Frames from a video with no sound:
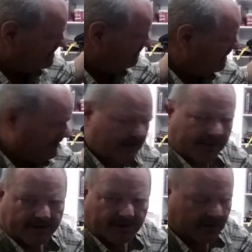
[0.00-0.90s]
some kind of
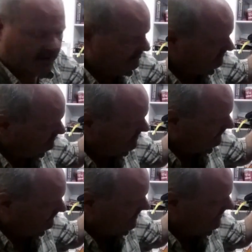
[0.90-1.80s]
filter or some kind
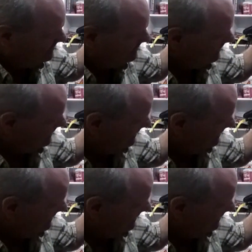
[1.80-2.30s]
of fan